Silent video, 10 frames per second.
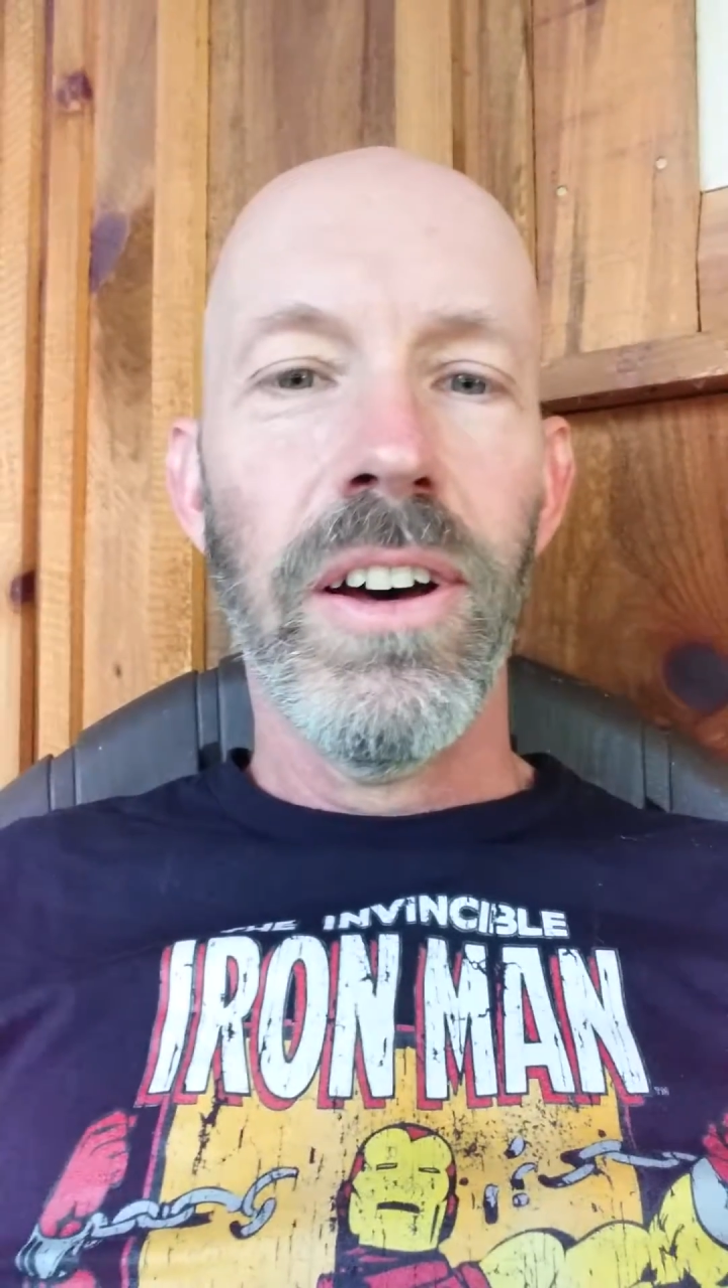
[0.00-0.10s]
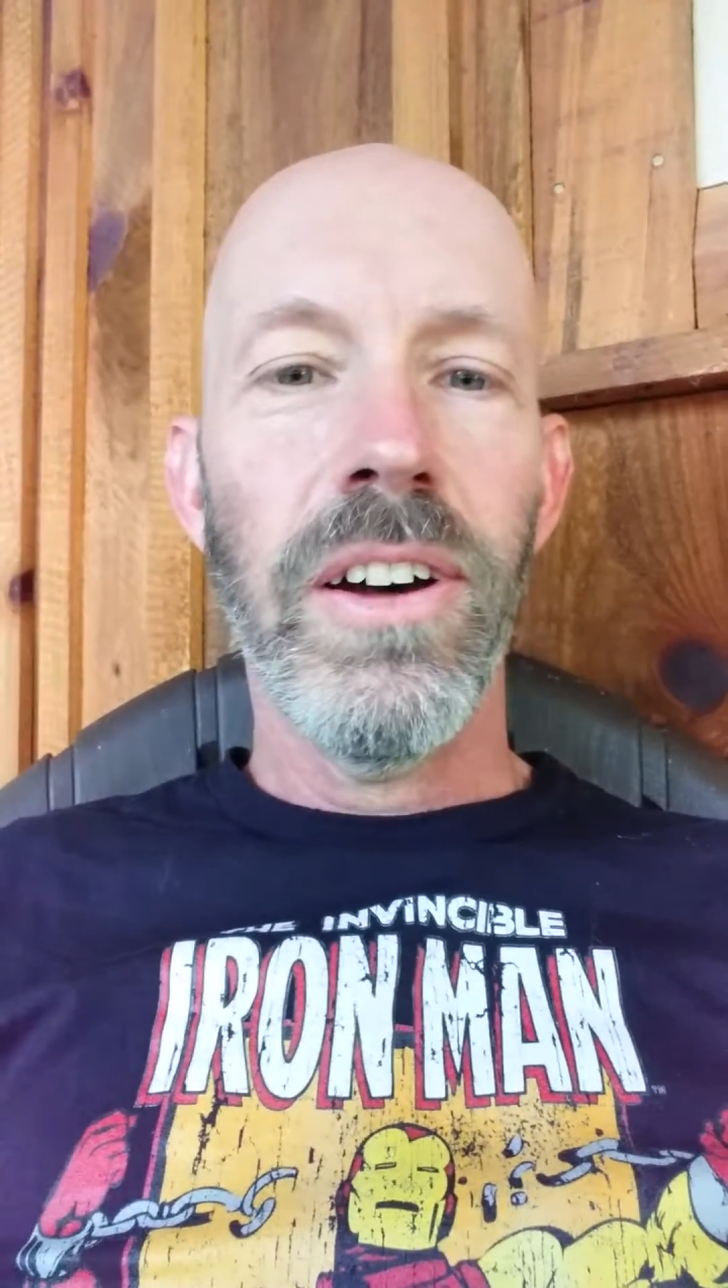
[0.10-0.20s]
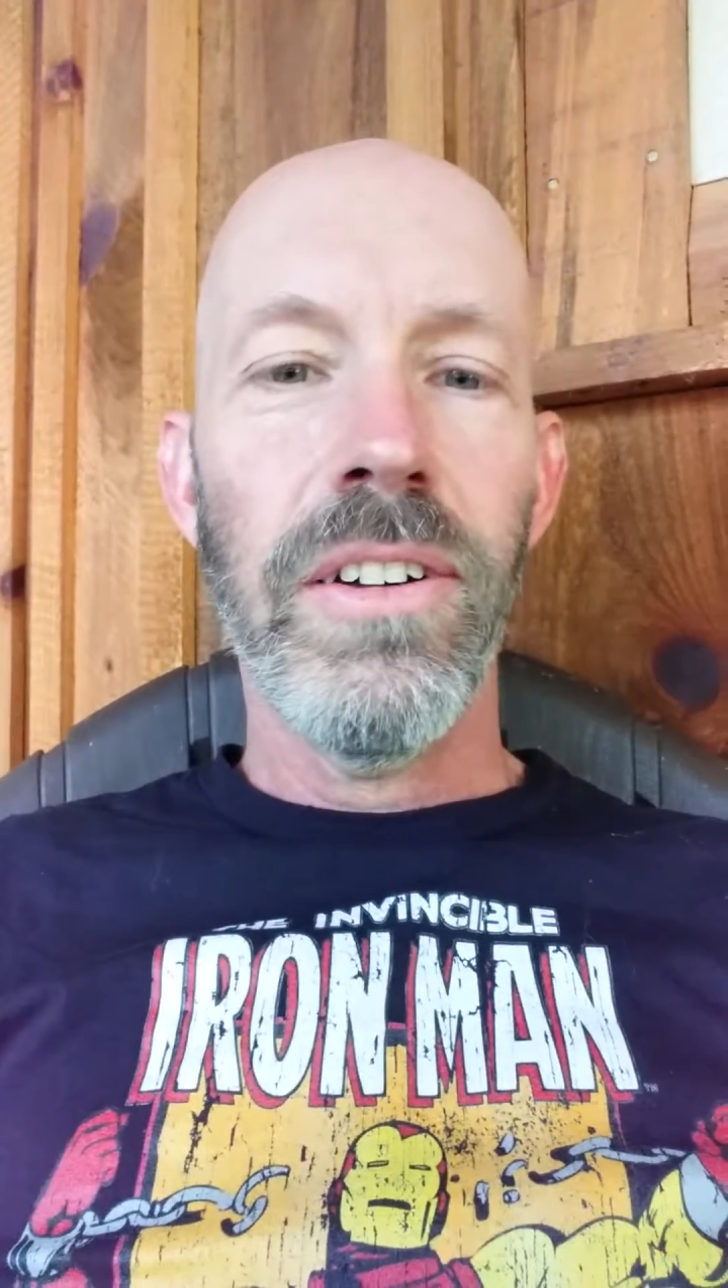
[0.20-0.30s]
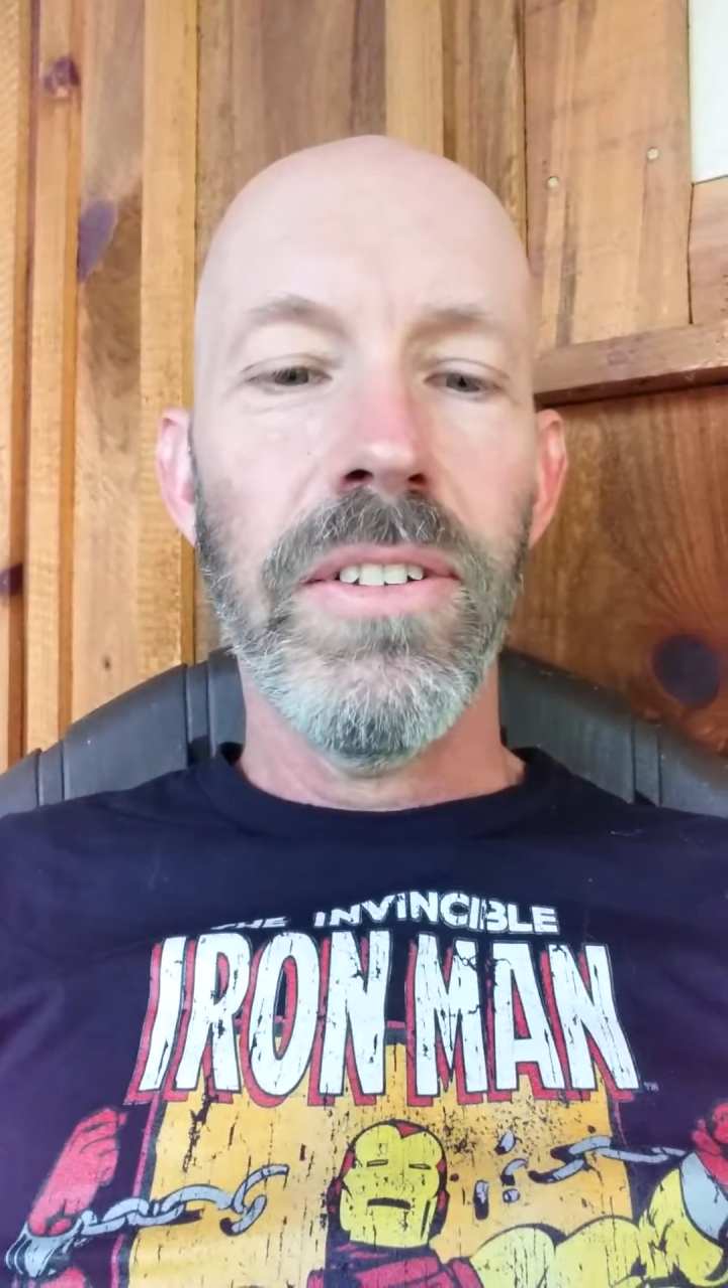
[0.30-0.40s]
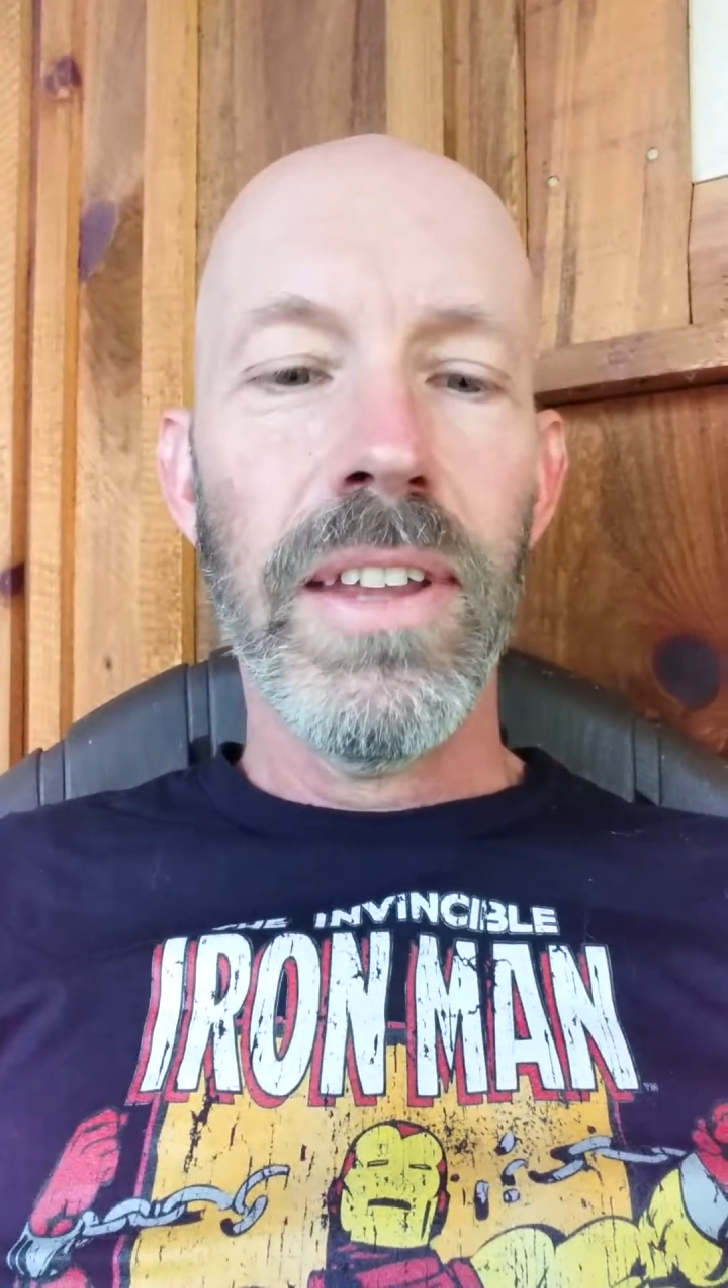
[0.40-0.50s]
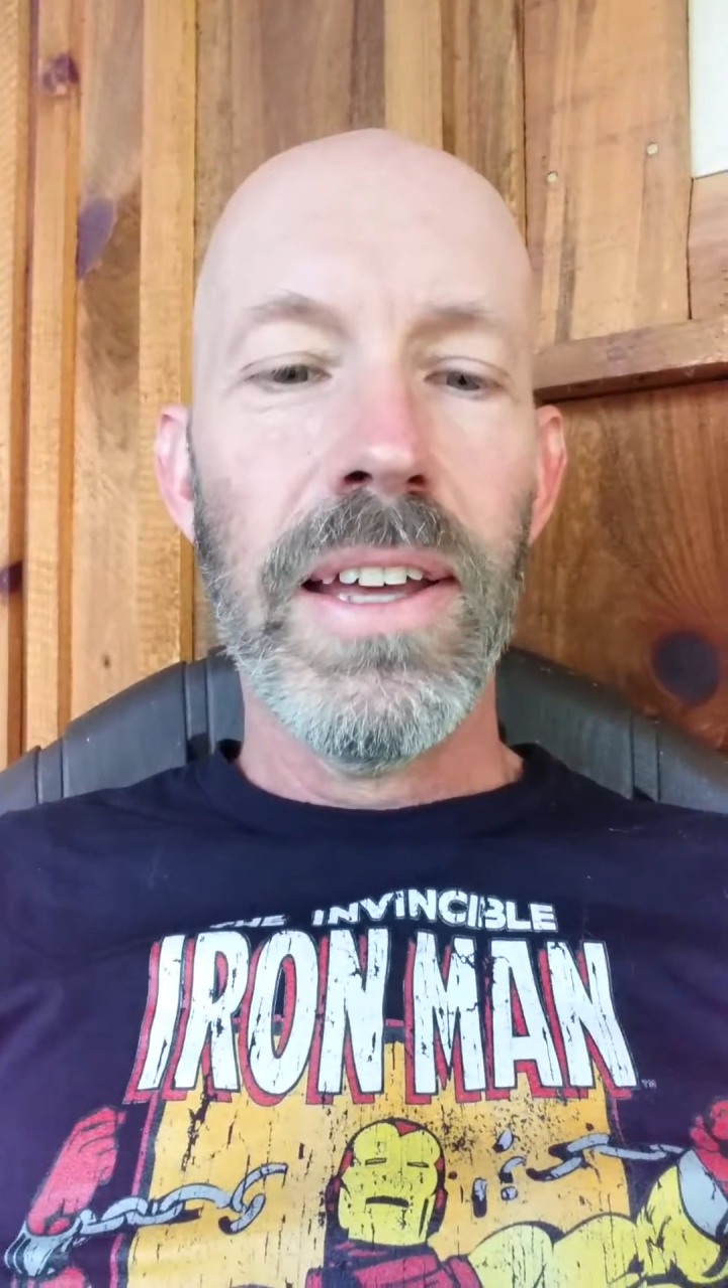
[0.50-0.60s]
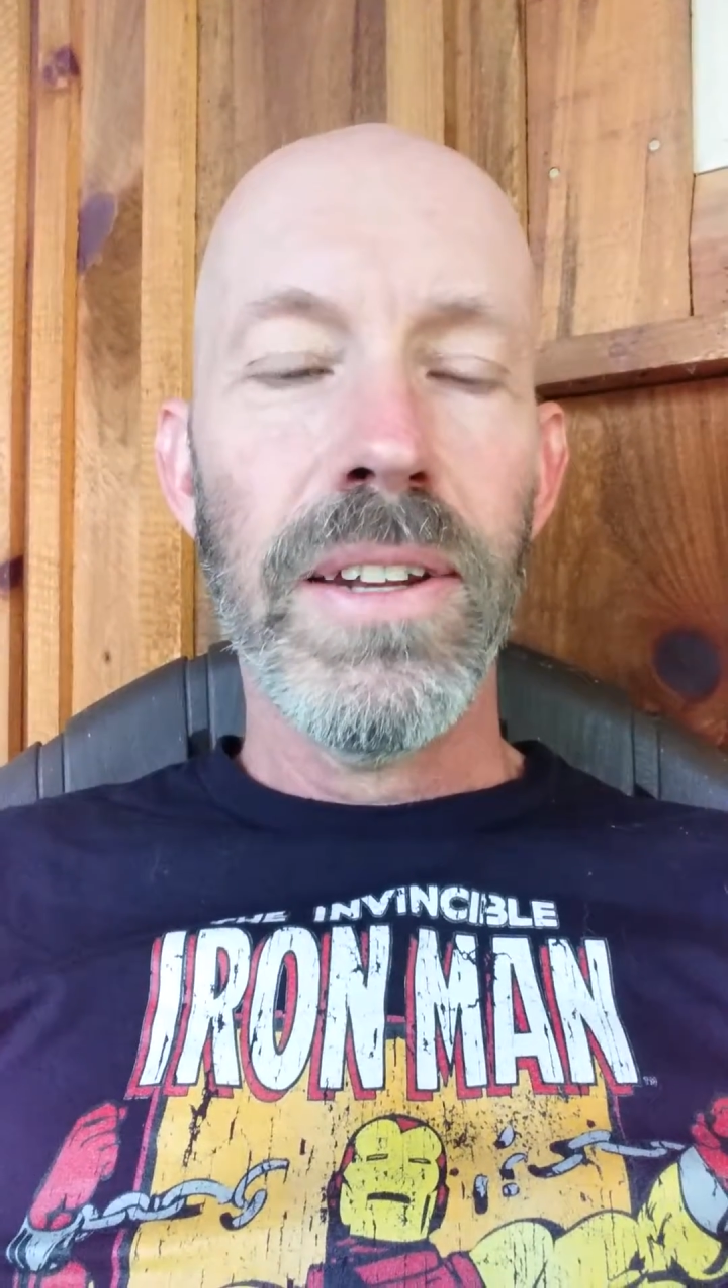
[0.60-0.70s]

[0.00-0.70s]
all of that.